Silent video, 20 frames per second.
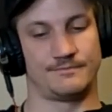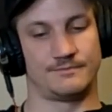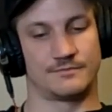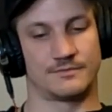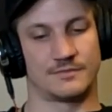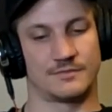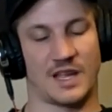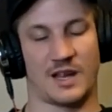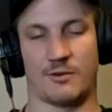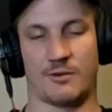
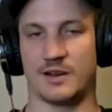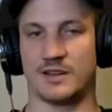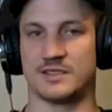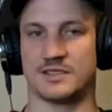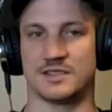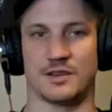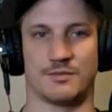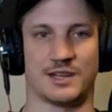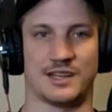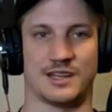I read so
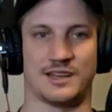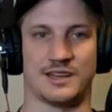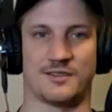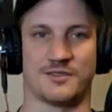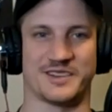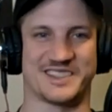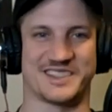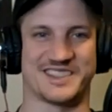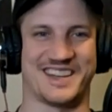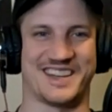many different
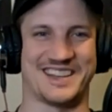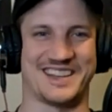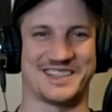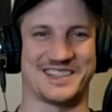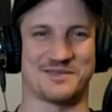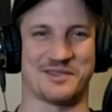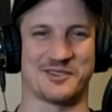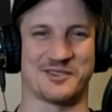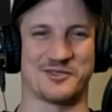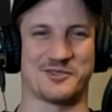studies
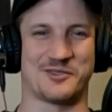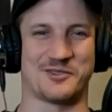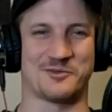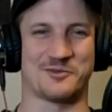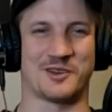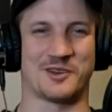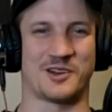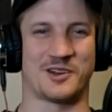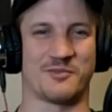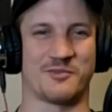about cold water
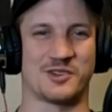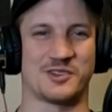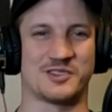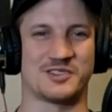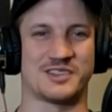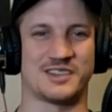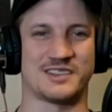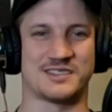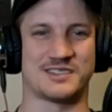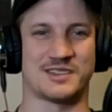immersion
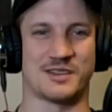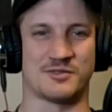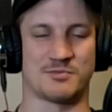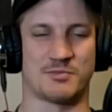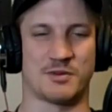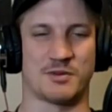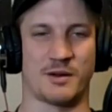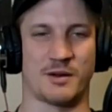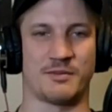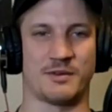as I was
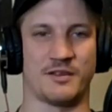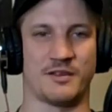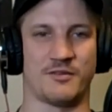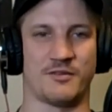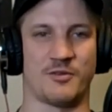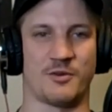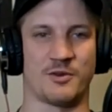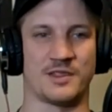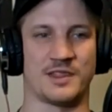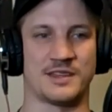prepping for
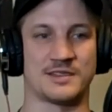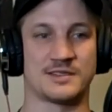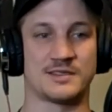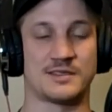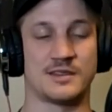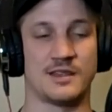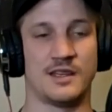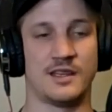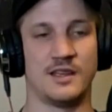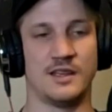this,
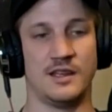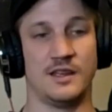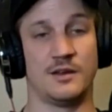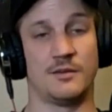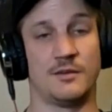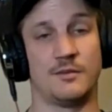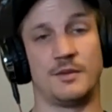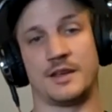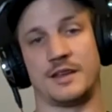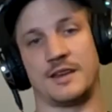
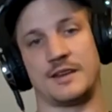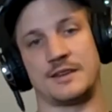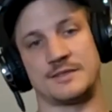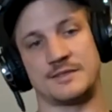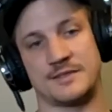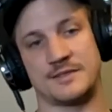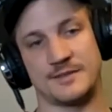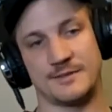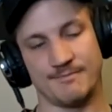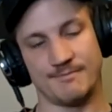because
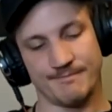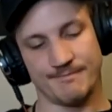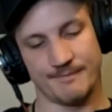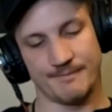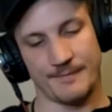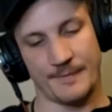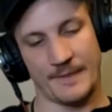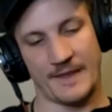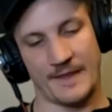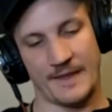
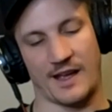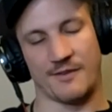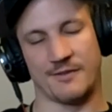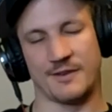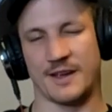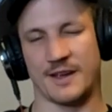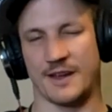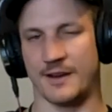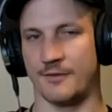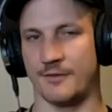I've kind
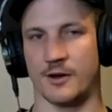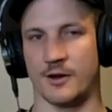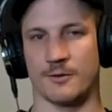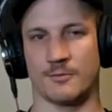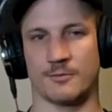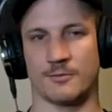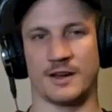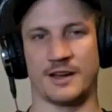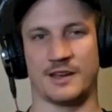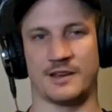of
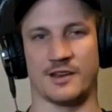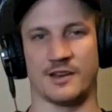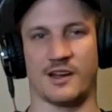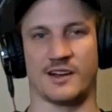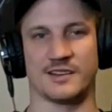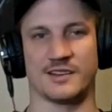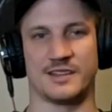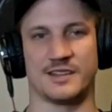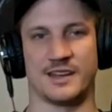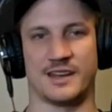already knocked
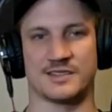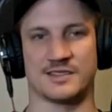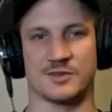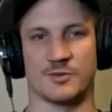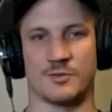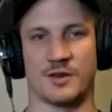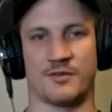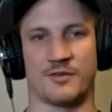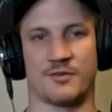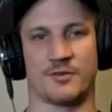it as a way
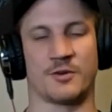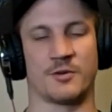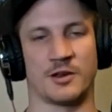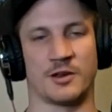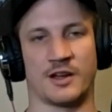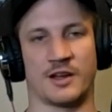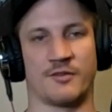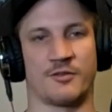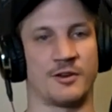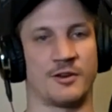for
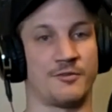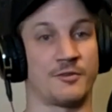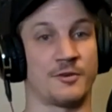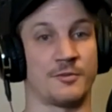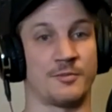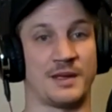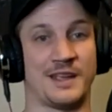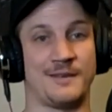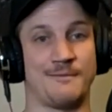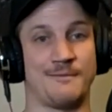recovery for me,